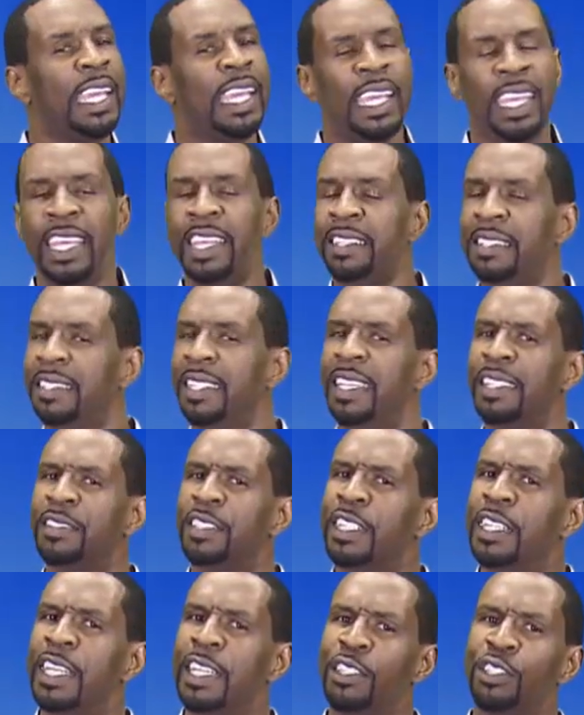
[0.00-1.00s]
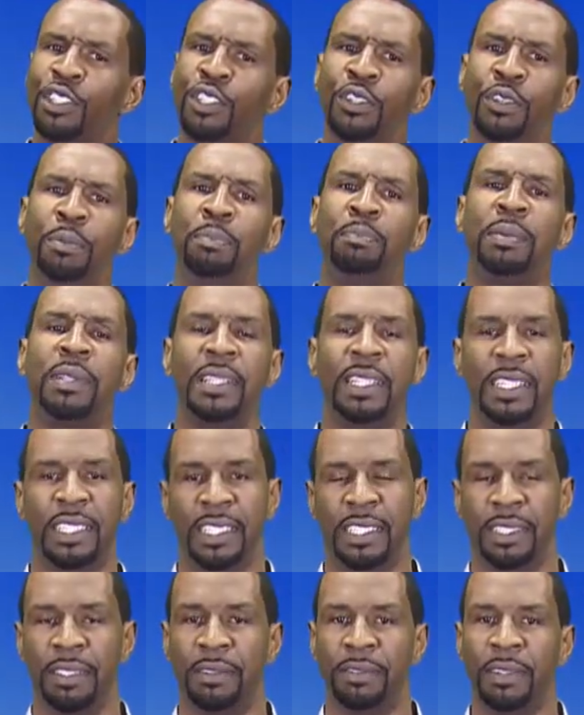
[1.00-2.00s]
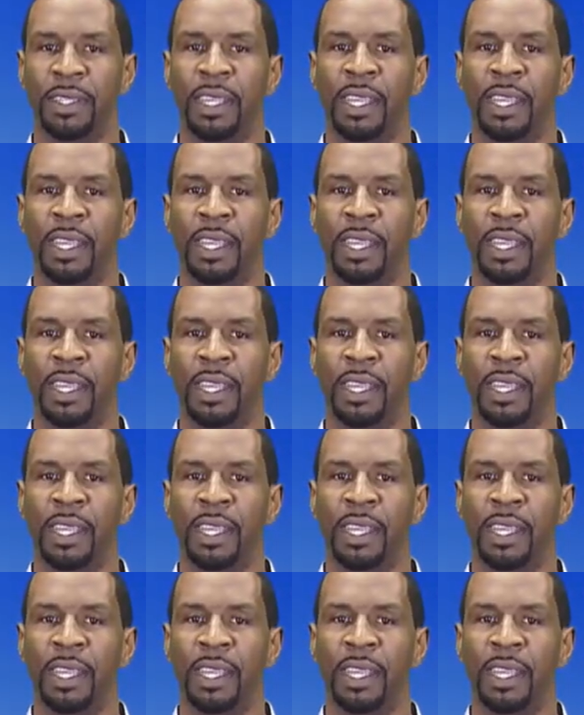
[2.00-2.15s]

He says, can you believe